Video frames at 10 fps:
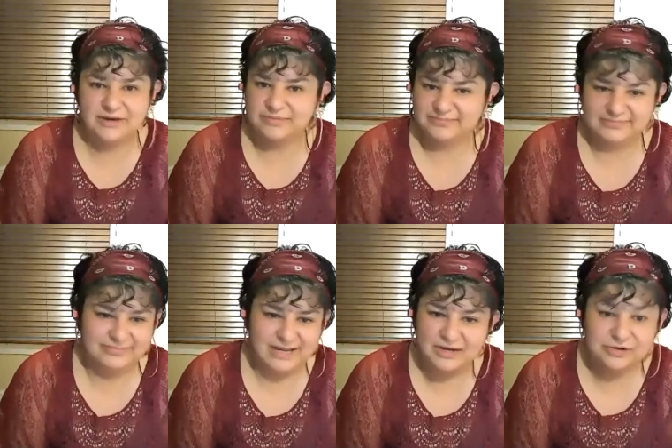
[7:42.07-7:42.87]

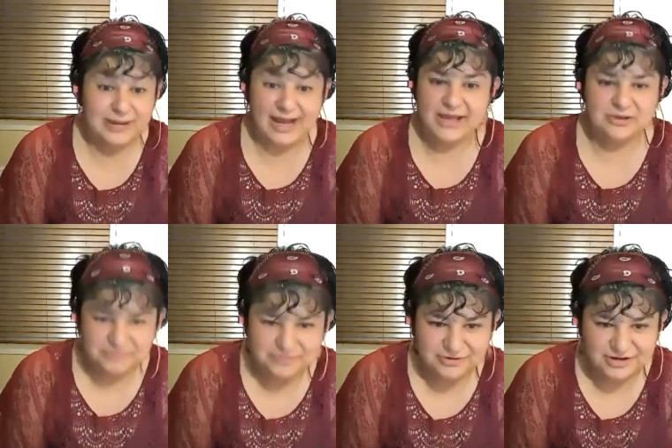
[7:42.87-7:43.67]

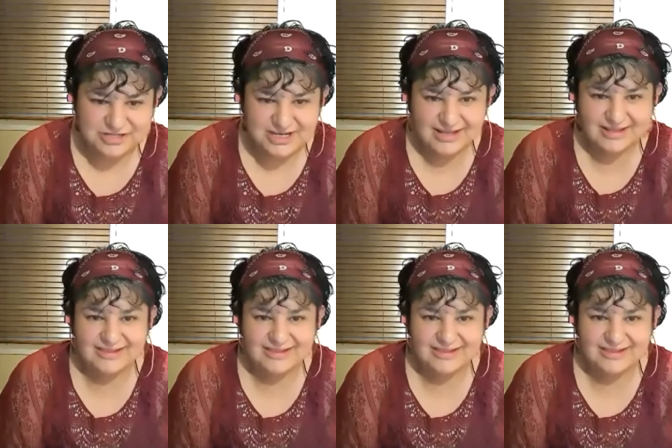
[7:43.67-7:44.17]
microbiome project,